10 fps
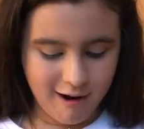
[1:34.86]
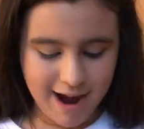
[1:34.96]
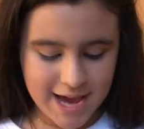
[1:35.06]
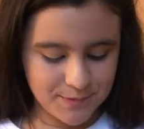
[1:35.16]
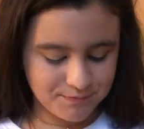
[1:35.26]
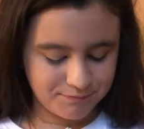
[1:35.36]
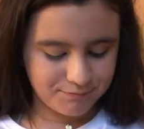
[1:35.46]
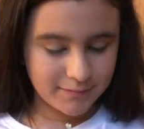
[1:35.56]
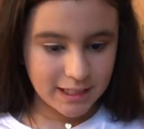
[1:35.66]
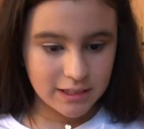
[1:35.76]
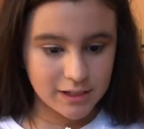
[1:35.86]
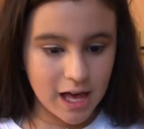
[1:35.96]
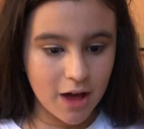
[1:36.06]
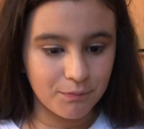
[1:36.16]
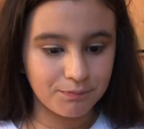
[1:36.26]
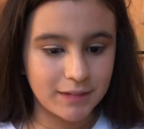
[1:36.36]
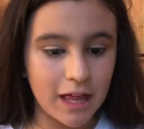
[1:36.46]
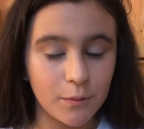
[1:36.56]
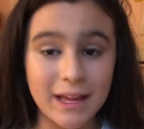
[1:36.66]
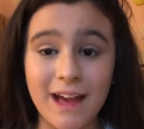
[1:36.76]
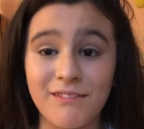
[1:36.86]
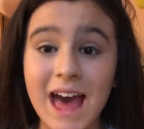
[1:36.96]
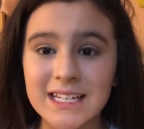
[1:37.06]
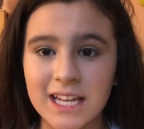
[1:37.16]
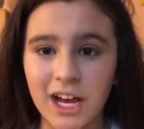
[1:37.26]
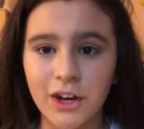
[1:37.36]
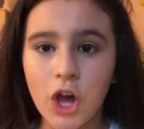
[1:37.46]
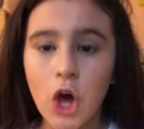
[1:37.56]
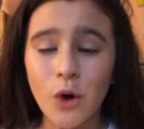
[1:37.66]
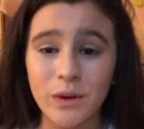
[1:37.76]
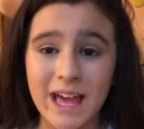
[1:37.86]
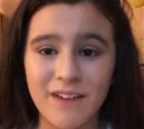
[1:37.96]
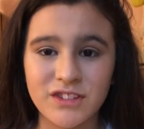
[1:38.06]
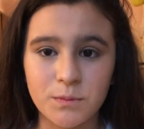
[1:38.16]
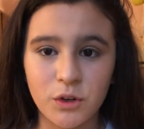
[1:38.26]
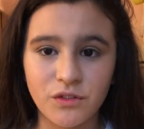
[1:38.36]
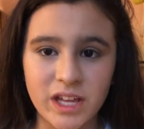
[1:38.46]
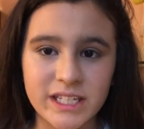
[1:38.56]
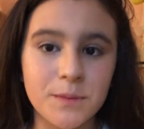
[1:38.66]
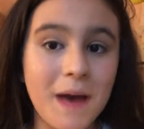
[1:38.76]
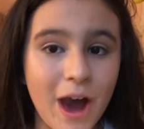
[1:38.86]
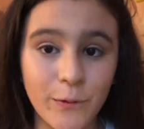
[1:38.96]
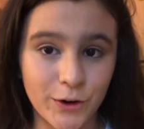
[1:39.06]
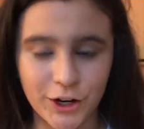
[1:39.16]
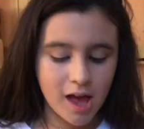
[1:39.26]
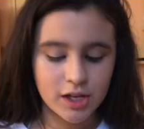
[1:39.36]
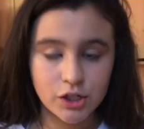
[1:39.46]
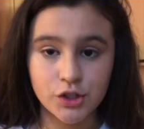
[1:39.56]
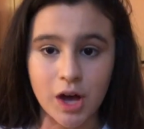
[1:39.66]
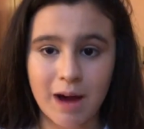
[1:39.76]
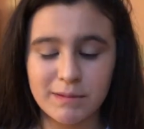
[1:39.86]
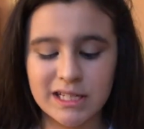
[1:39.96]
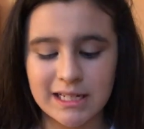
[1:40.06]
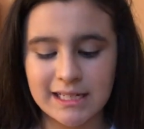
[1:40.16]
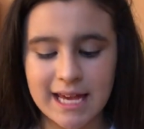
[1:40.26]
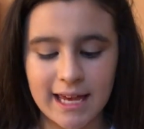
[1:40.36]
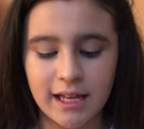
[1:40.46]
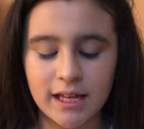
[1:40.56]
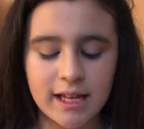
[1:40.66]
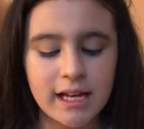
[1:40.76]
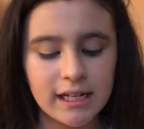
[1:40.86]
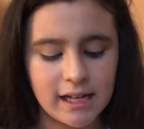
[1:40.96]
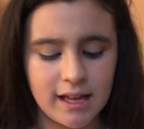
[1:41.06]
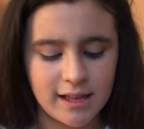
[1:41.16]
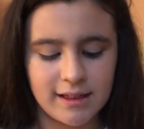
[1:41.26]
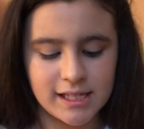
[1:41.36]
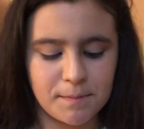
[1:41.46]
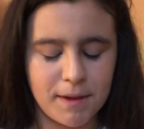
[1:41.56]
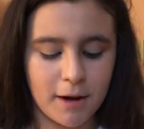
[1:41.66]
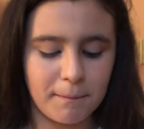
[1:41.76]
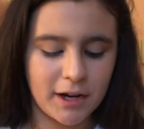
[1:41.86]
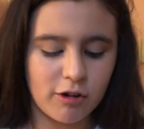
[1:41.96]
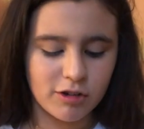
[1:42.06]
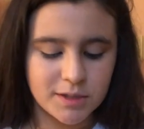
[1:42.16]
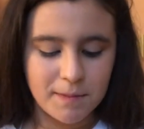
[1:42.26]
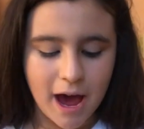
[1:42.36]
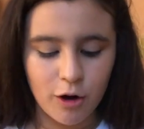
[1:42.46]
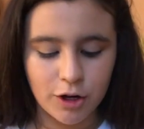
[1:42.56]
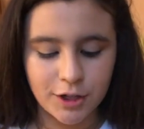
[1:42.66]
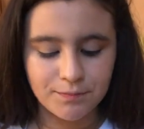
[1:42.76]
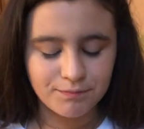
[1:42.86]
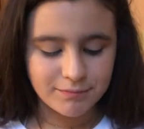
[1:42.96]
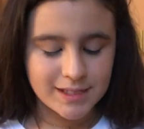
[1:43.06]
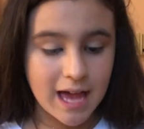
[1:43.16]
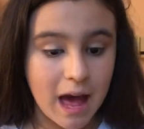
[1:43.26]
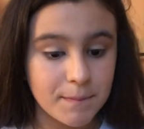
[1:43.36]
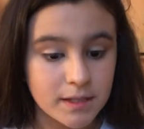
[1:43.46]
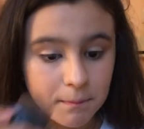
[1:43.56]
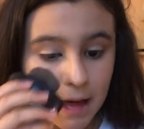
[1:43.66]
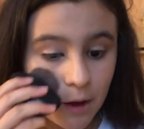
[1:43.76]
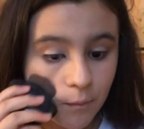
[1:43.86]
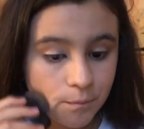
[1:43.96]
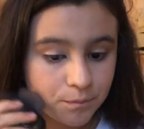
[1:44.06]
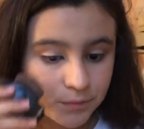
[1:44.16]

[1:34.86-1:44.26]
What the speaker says: All right, so now that we have that done, we have to move on to powder. So I'm just gonna take this Bare Minerals powder, tap some out,